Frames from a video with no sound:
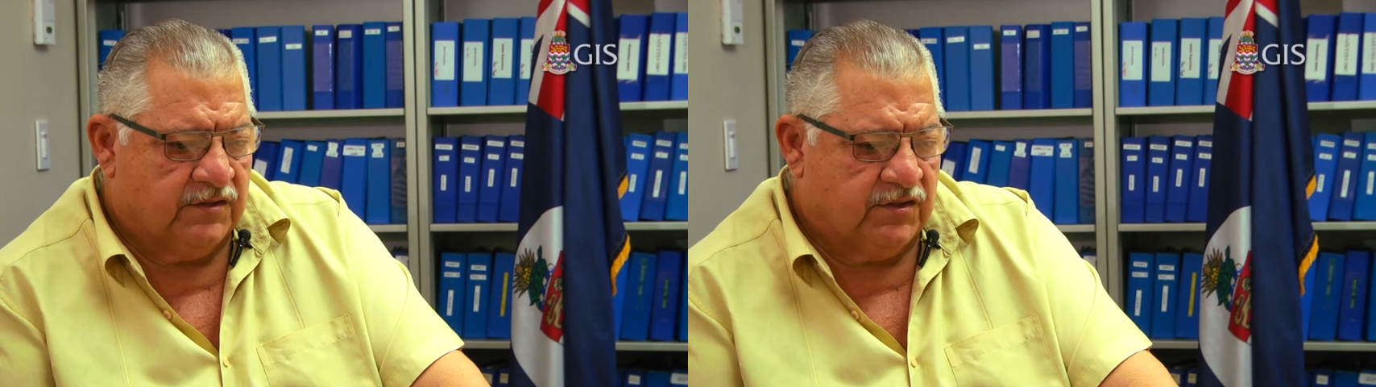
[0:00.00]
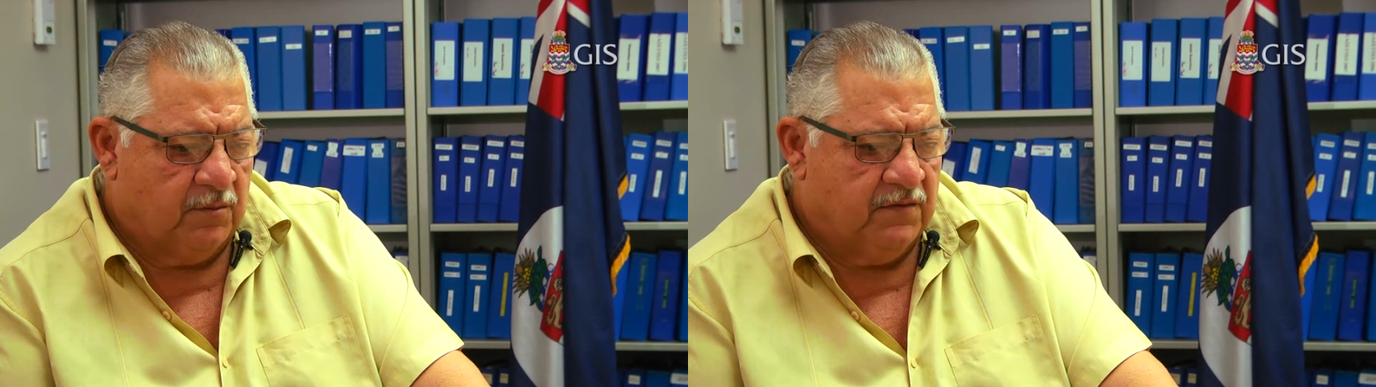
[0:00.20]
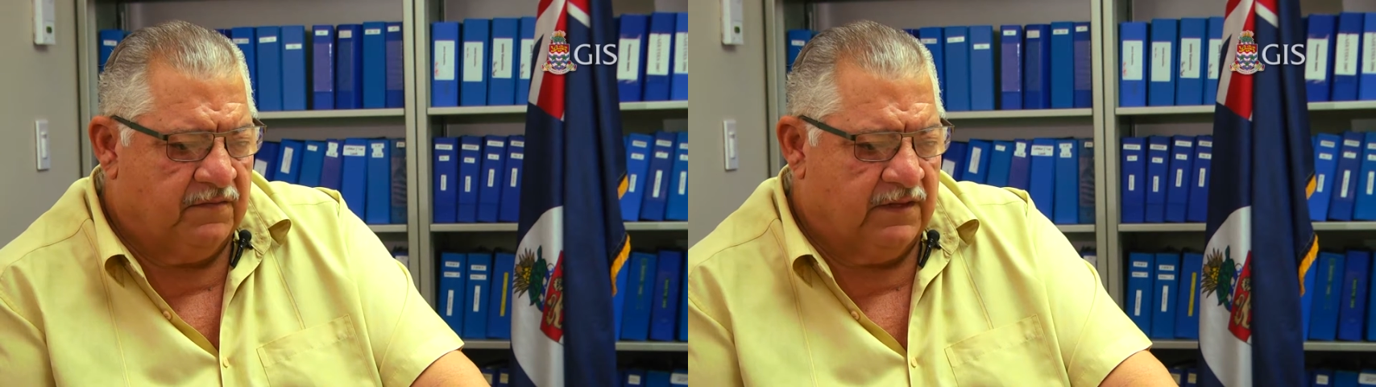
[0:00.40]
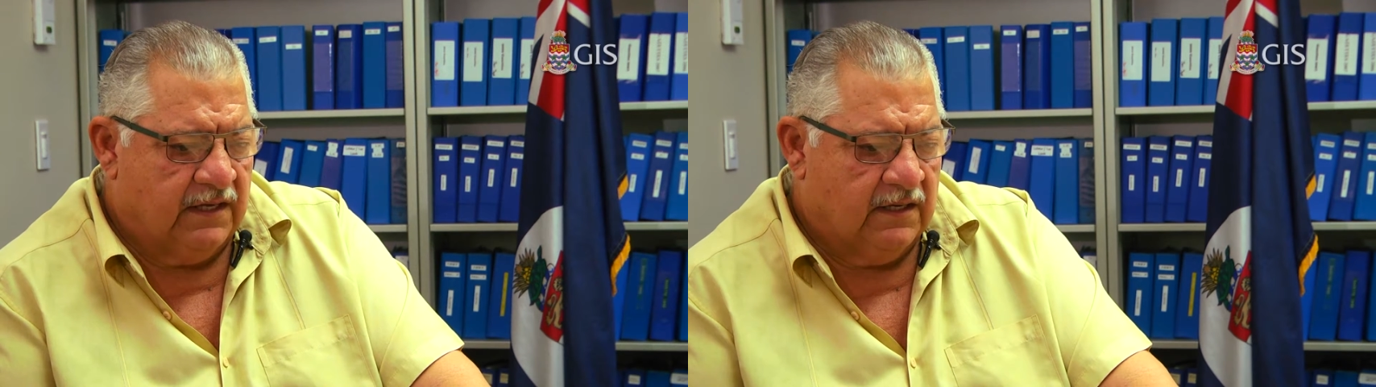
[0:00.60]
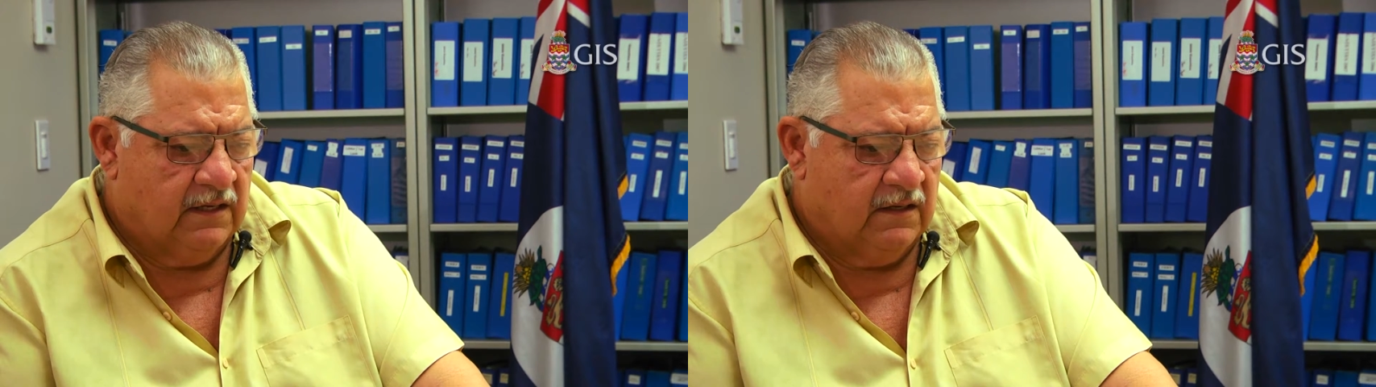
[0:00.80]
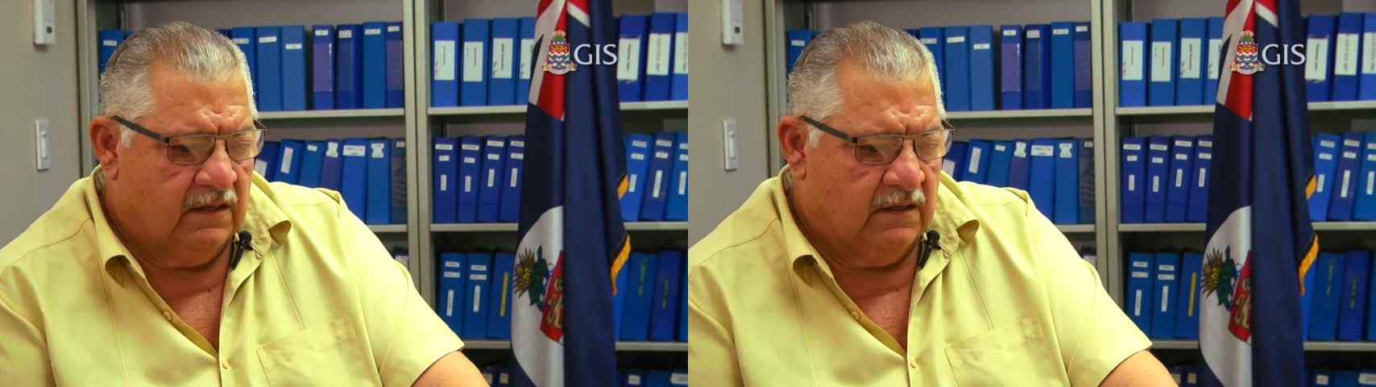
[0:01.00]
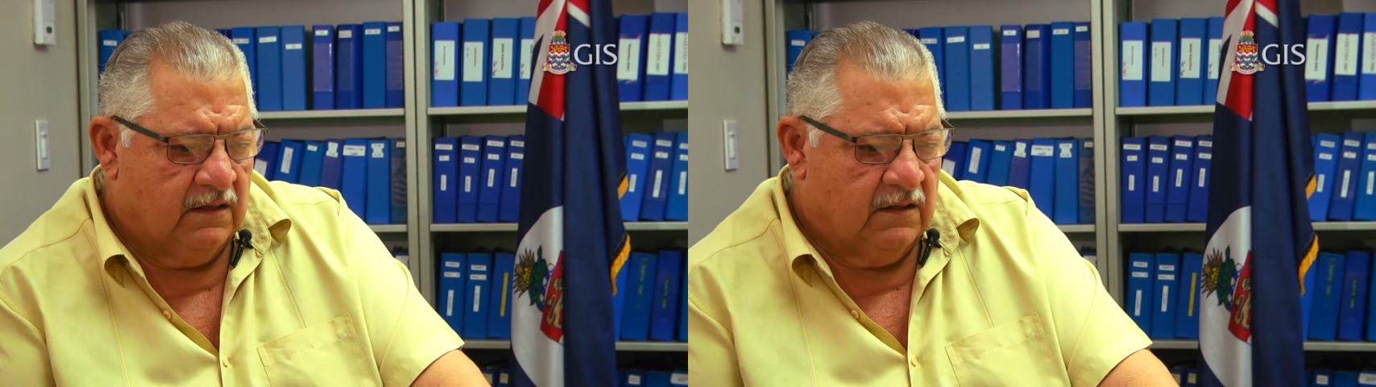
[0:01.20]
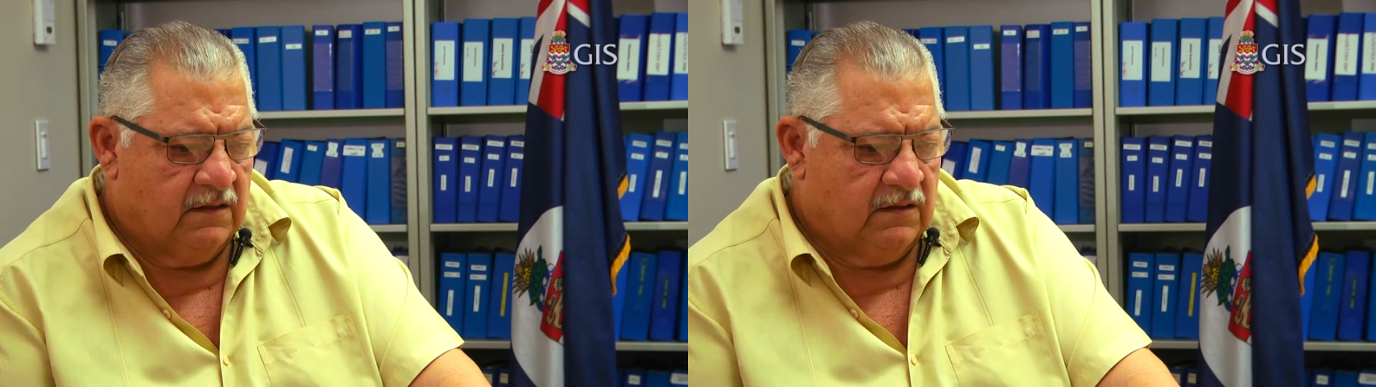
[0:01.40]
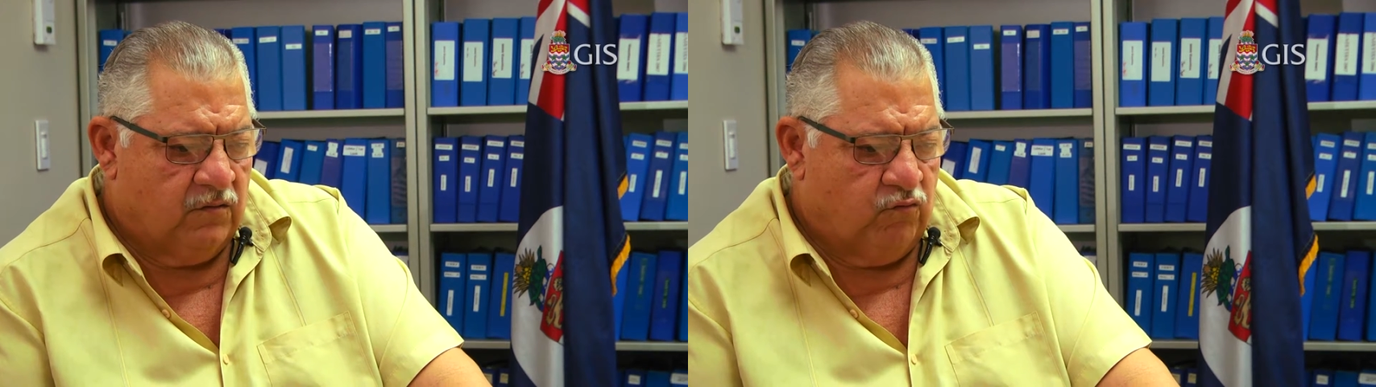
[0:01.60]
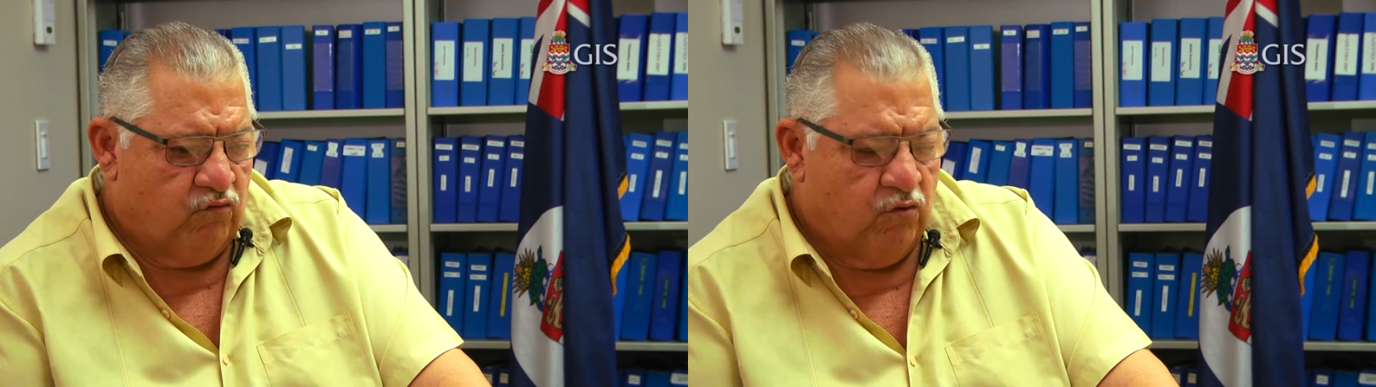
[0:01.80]
some of the
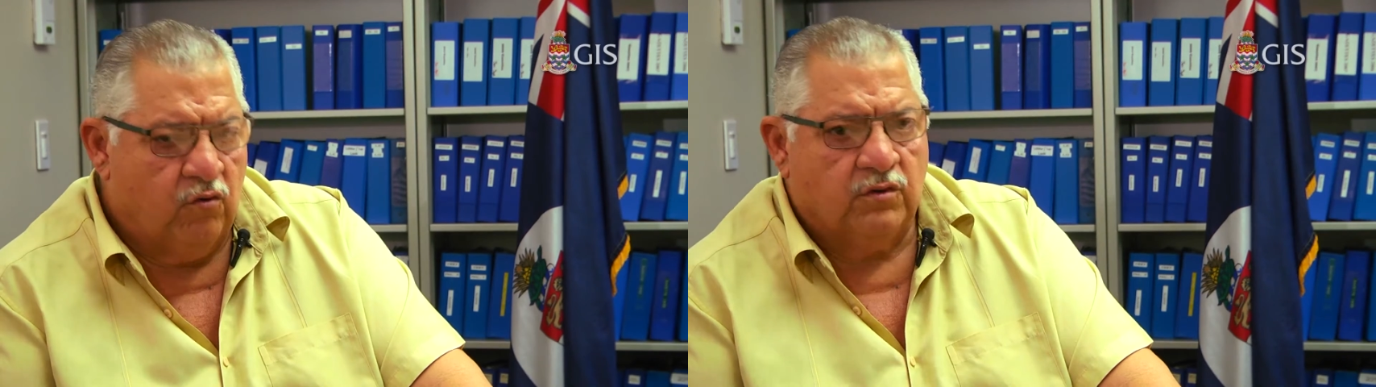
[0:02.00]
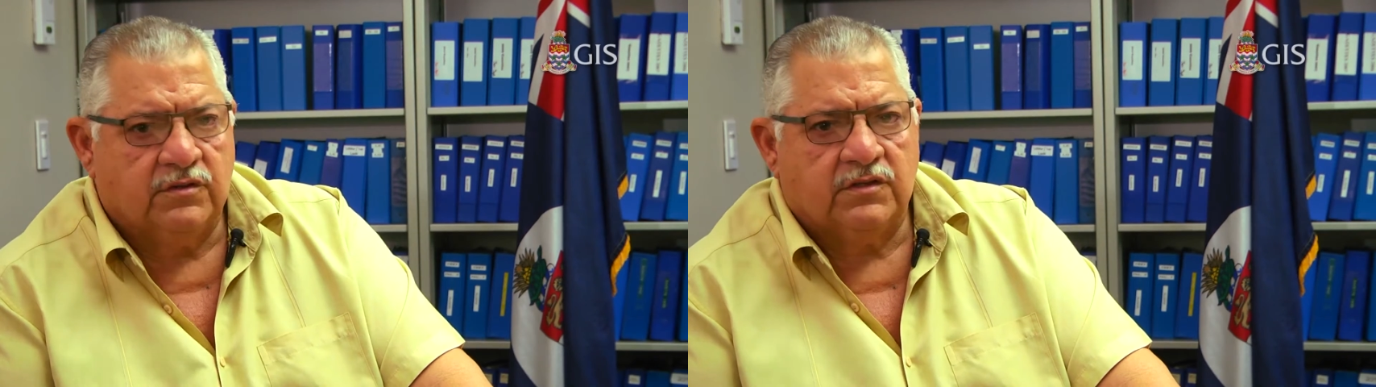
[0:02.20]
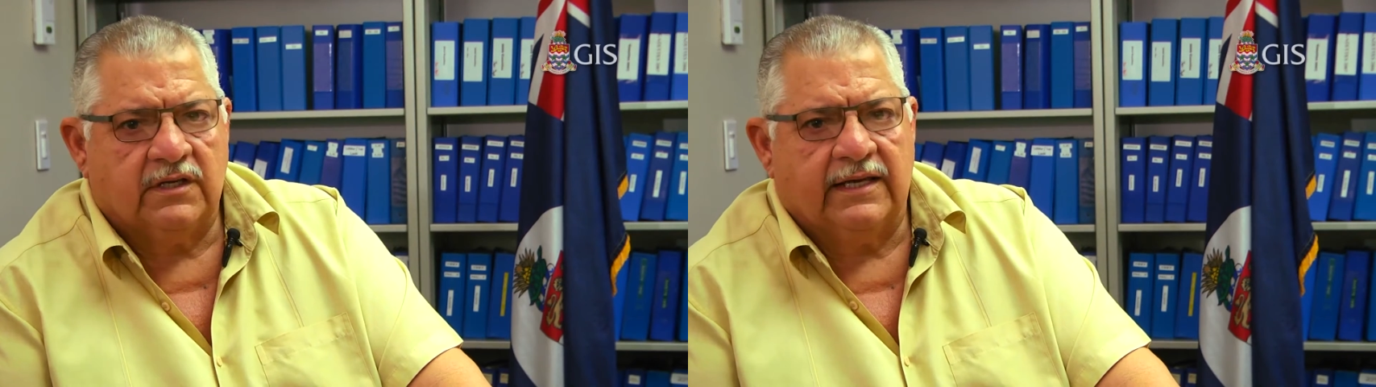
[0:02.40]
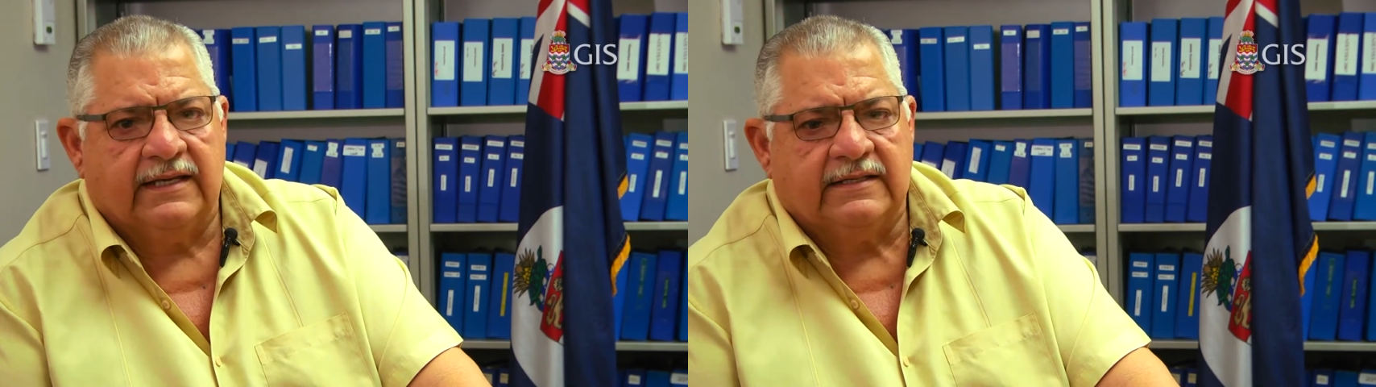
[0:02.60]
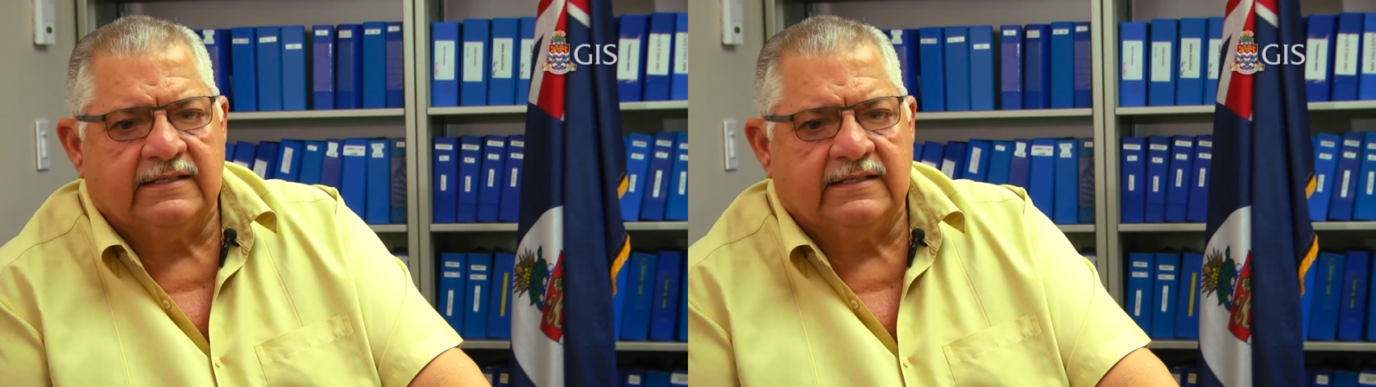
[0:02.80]
roads in